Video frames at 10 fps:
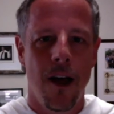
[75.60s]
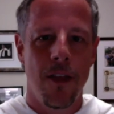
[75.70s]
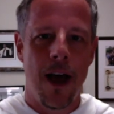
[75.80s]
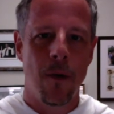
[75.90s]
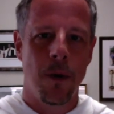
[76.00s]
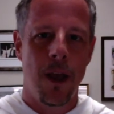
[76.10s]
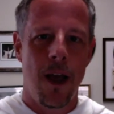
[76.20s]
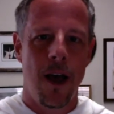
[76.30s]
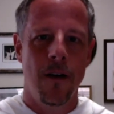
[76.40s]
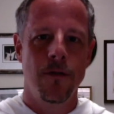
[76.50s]
that we
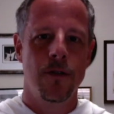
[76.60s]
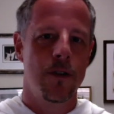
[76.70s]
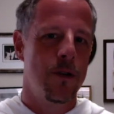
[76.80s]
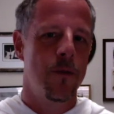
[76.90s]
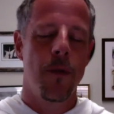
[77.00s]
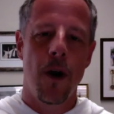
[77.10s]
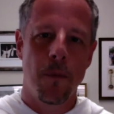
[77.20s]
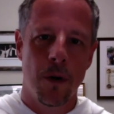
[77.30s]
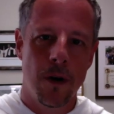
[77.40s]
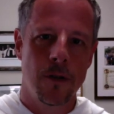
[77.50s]
have. So our
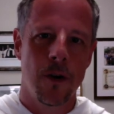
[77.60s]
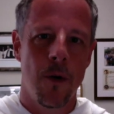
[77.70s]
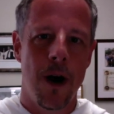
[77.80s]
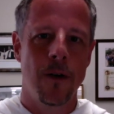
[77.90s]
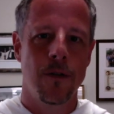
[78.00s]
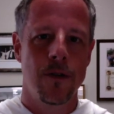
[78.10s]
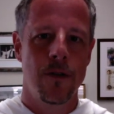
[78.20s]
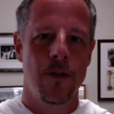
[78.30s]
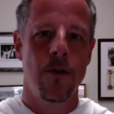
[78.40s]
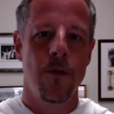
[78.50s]
prayers go out
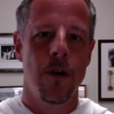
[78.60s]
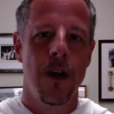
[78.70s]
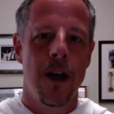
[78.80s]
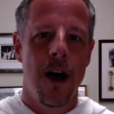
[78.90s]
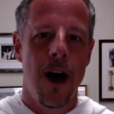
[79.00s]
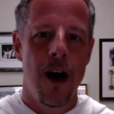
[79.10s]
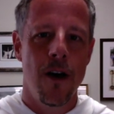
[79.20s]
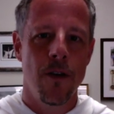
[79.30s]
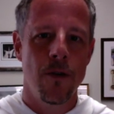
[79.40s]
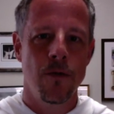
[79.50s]
to
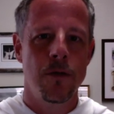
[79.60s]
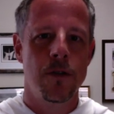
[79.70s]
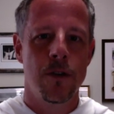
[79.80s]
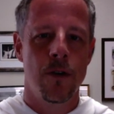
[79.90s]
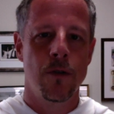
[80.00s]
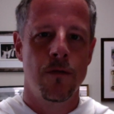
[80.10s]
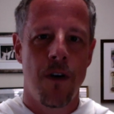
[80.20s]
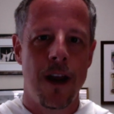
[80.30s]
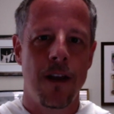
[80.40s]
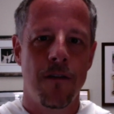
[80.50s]
those
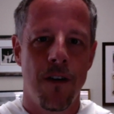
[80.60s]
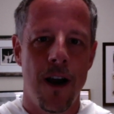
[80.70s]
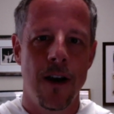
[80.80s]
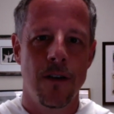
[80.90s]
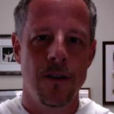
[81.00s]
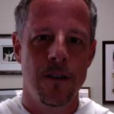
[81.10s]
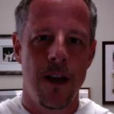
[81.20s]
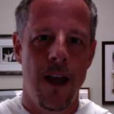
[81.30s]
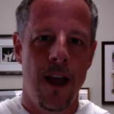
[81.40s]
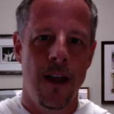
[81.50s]
fighting fires
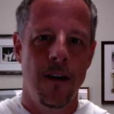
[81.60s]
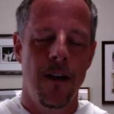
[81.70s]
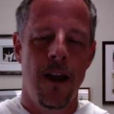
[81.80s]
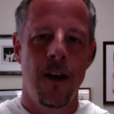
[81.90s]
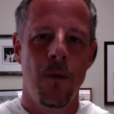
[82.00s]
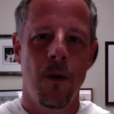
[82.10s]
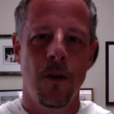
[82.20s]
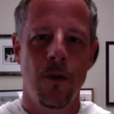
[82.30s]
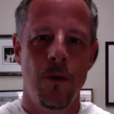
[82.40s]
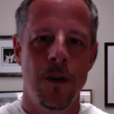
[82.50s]
and anyone
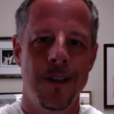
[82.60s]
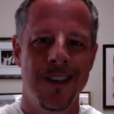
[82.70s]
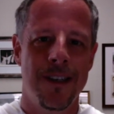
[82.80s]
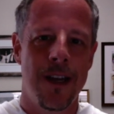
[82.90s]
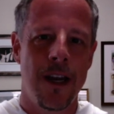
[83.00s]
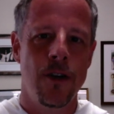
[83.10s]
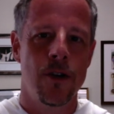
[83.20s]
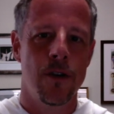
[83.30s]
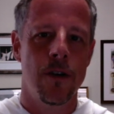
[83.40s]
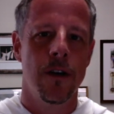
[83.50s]
who is
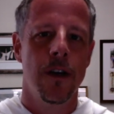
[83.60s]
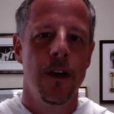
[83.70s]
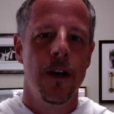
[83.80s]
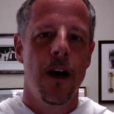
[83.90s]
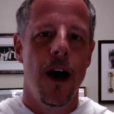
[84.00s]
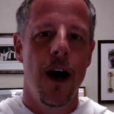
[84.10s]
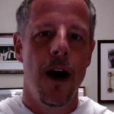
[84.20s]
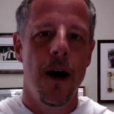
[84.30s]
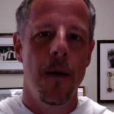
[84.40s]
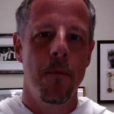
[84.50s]
endangered
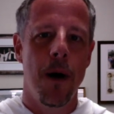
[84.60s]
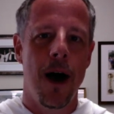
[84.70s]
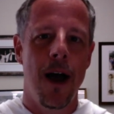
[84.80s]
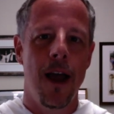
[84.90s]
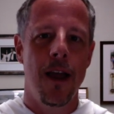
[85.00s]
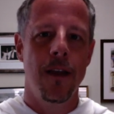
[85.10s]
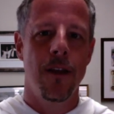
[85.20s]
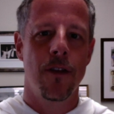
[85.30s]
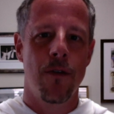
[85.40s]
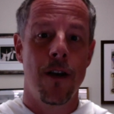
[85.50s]
by
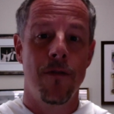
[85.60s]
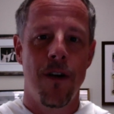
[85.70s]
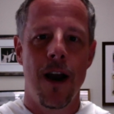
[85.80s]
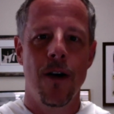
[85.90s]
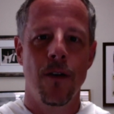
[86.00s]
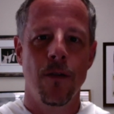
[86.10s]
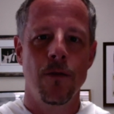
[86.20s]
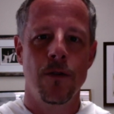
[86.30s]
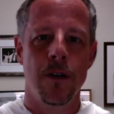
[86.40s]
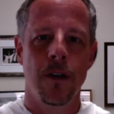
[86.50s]
the threat of fire and
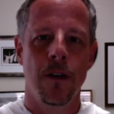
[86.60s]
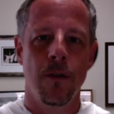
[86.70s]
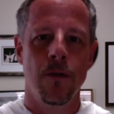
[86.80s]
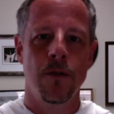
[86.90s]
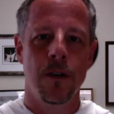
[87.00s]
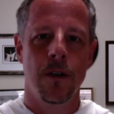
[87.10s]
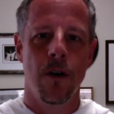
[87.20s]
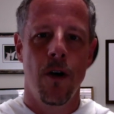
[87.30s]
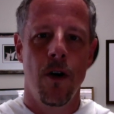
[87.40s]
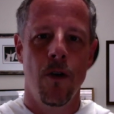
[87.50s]
losing their
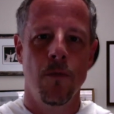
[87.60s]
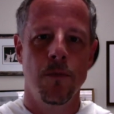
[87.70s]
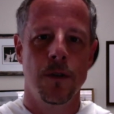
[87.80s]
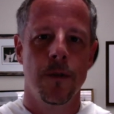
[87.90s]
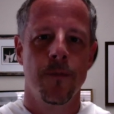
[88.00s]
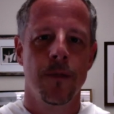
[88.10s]
homes.